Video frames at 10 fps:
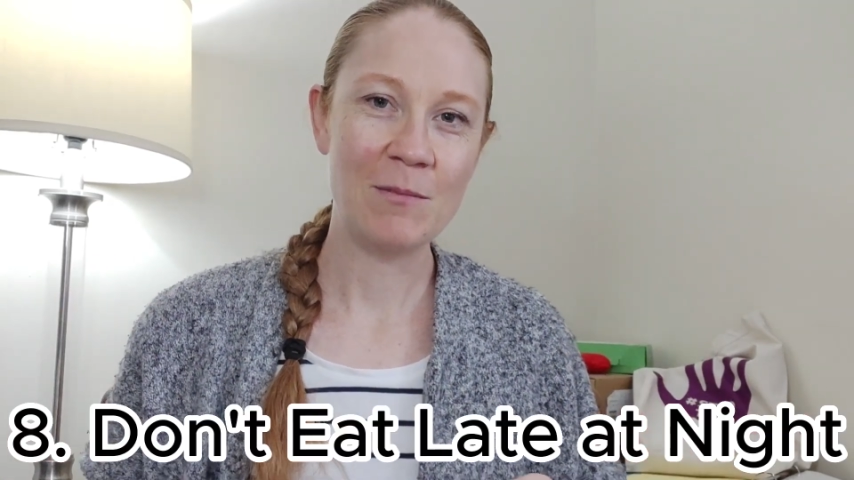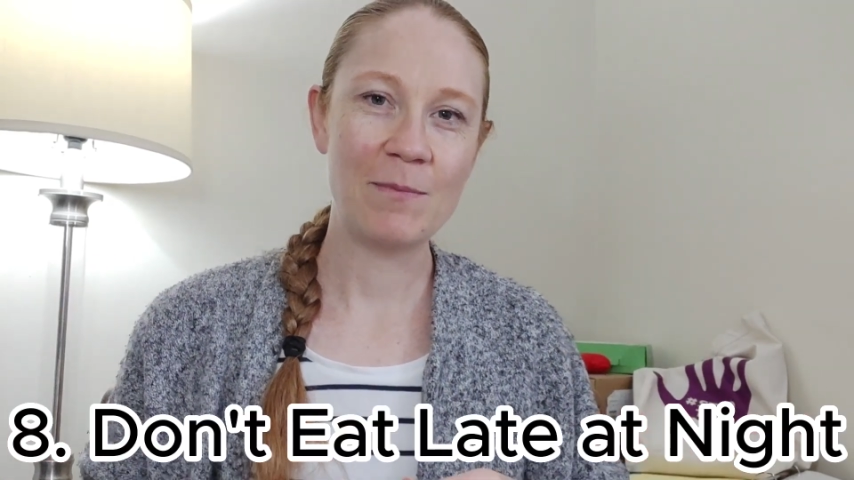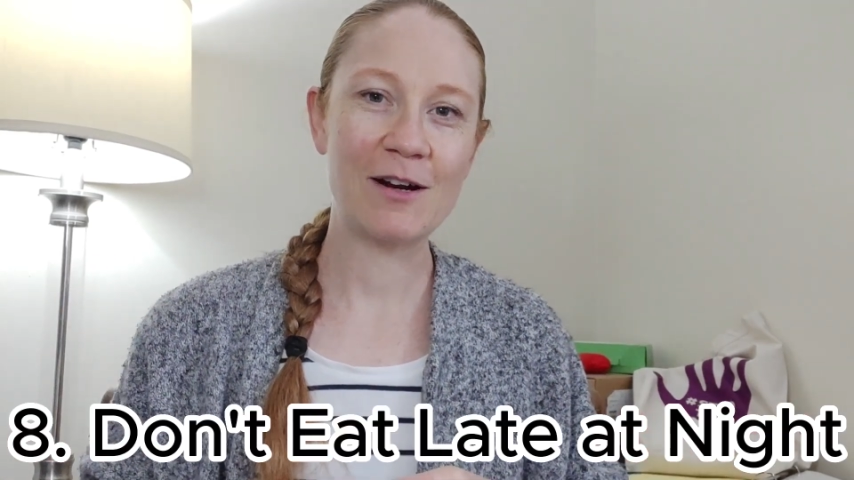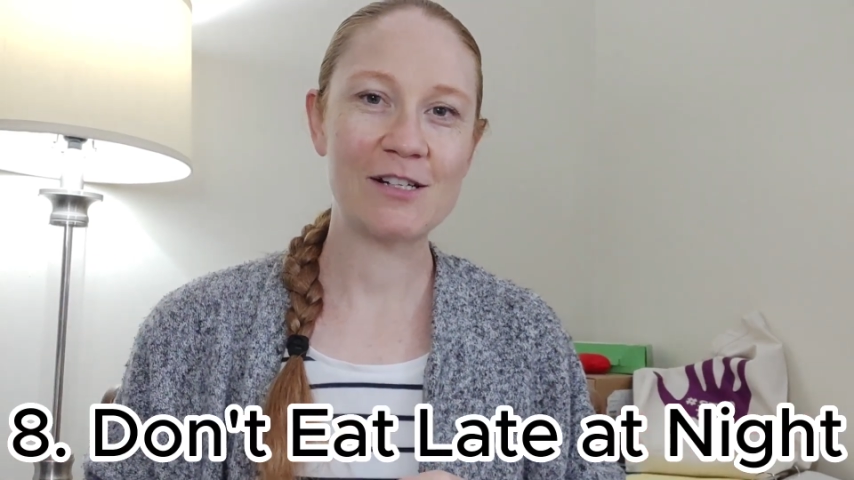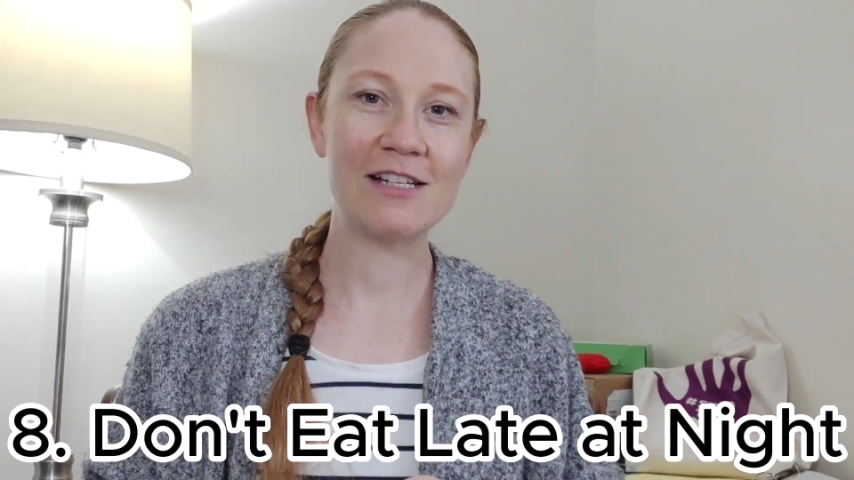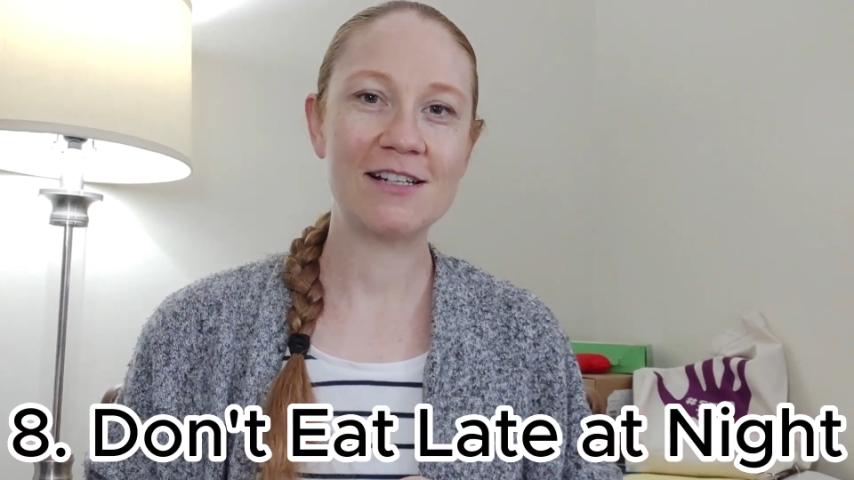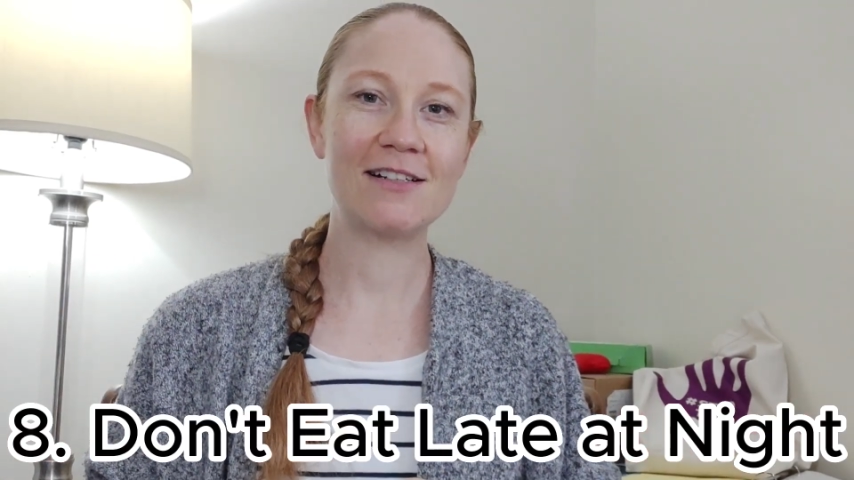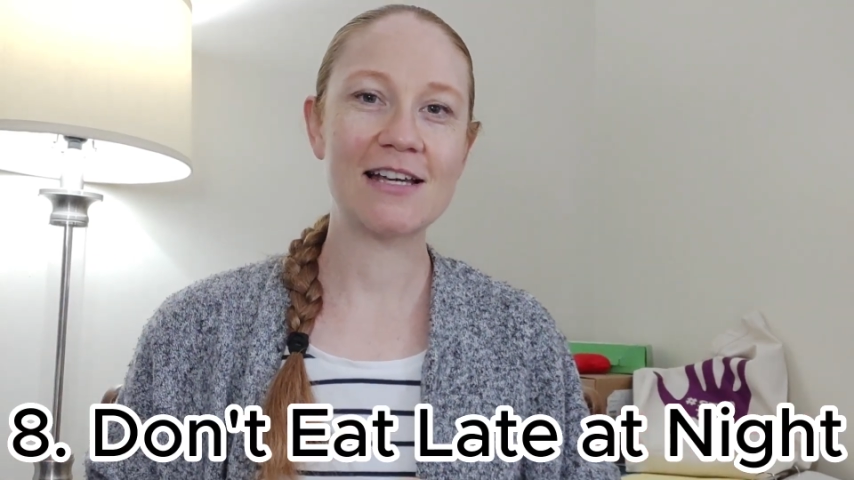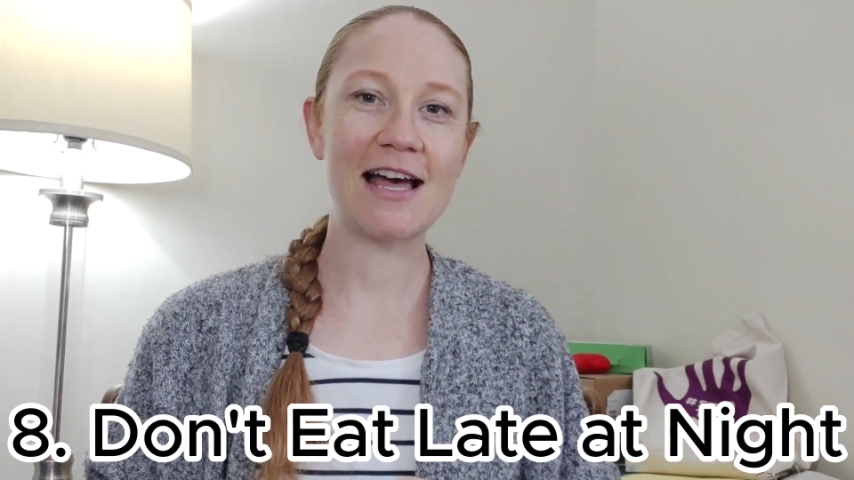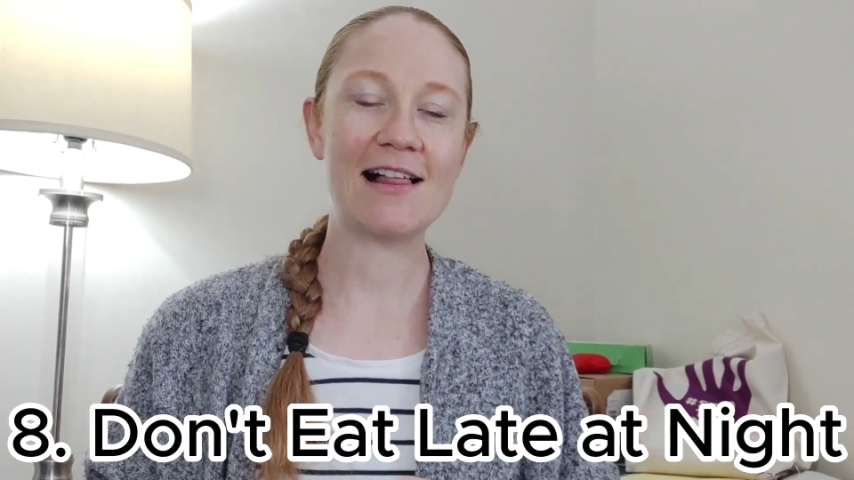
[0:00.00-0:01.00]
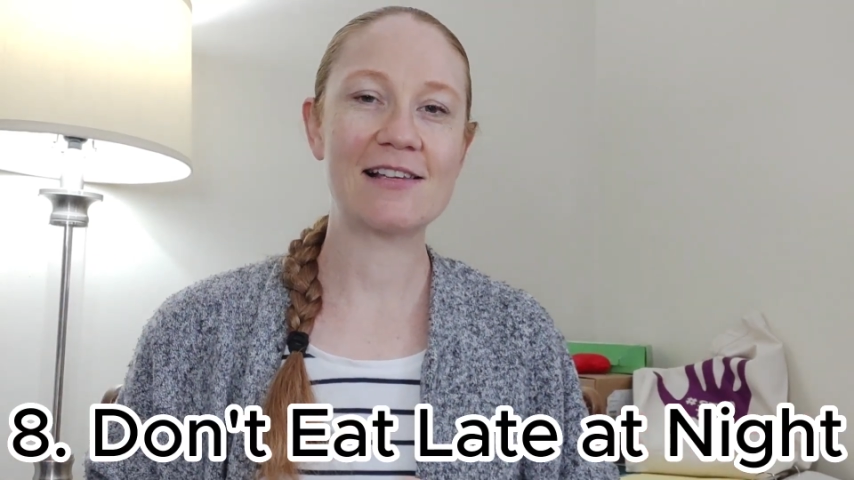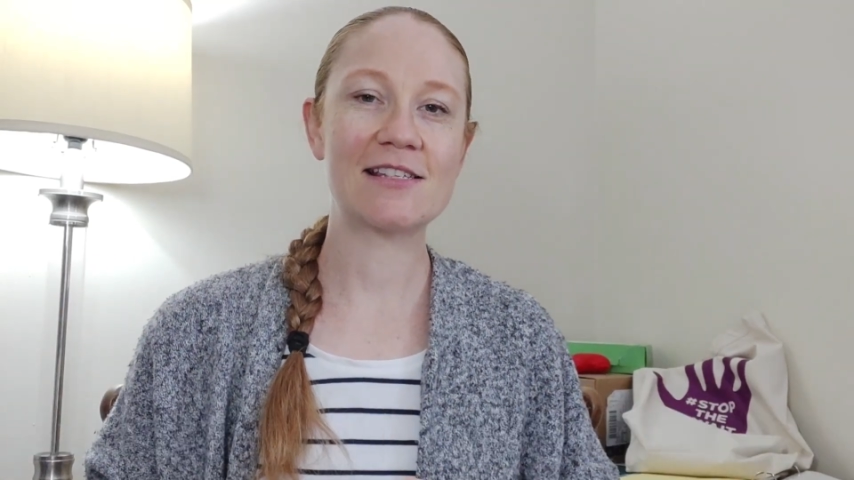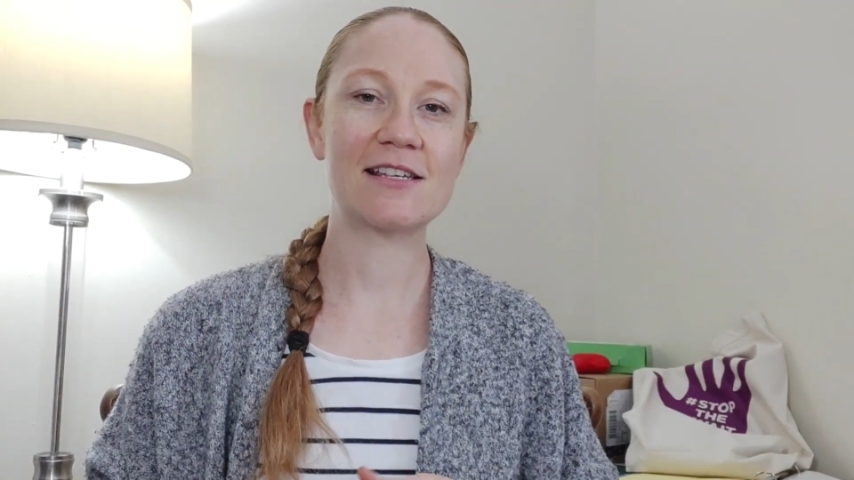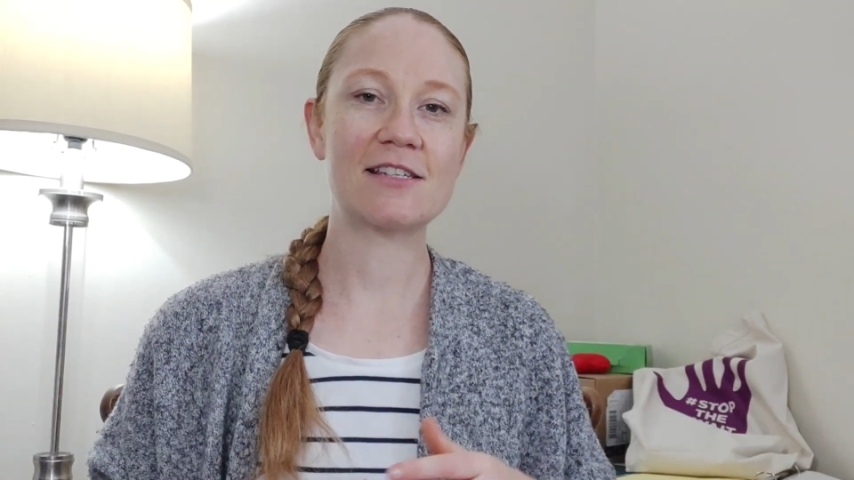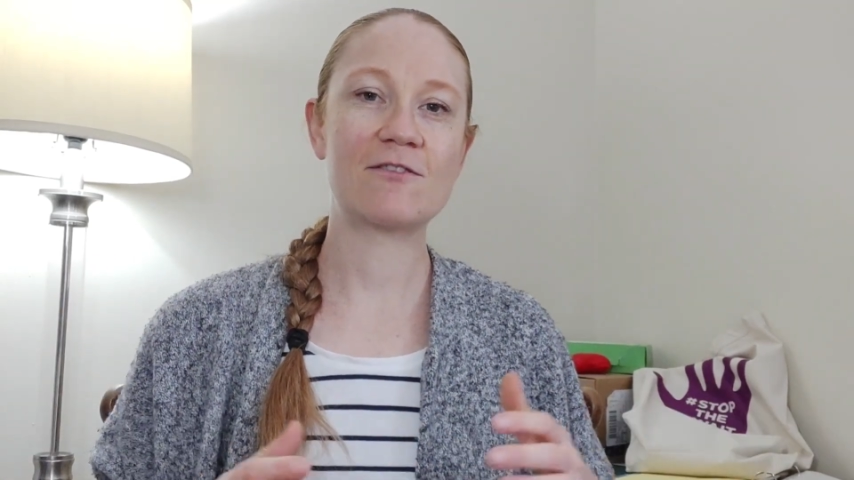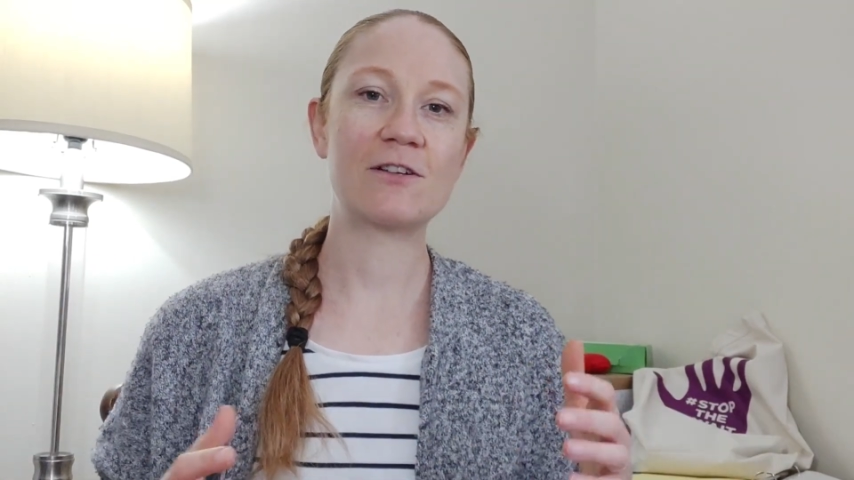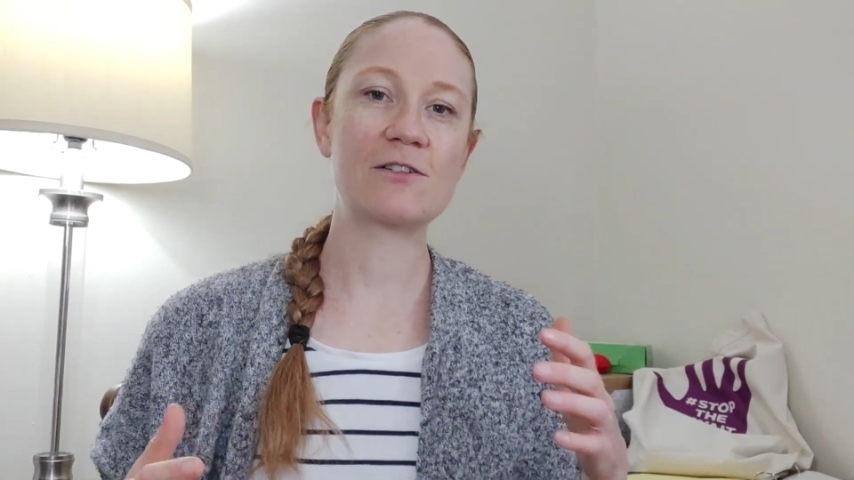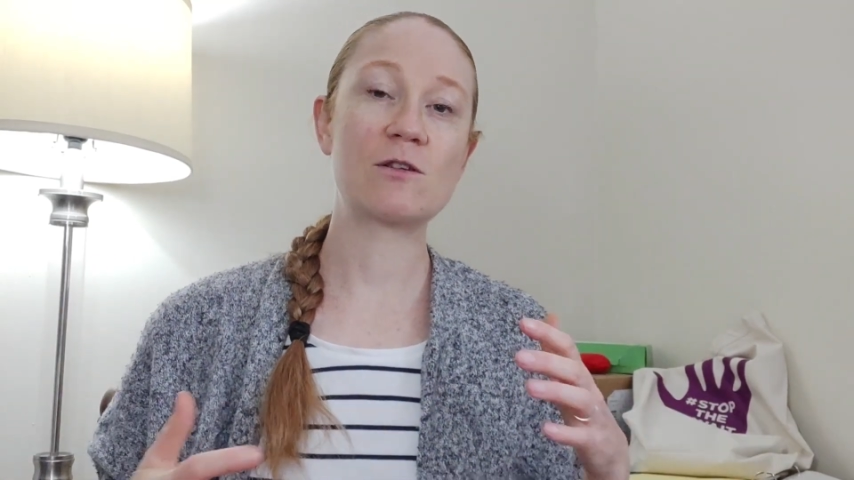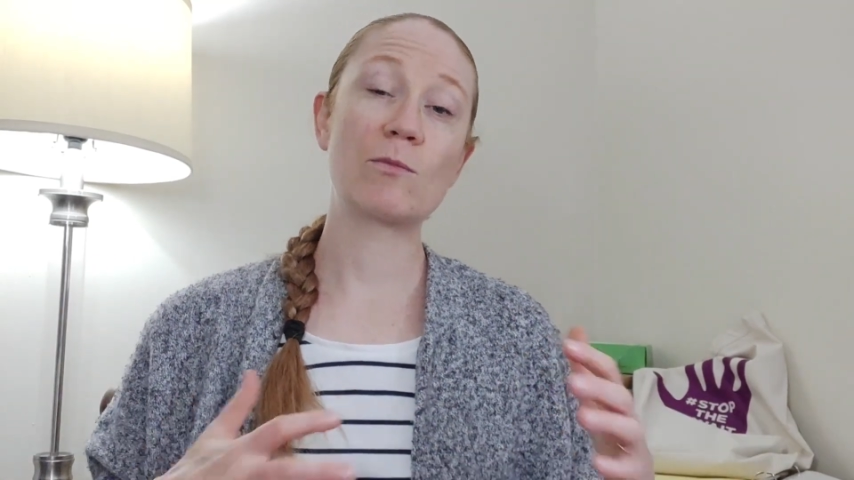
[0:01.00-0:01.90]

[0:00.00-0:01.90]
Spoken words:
Peritoneal dialysis feels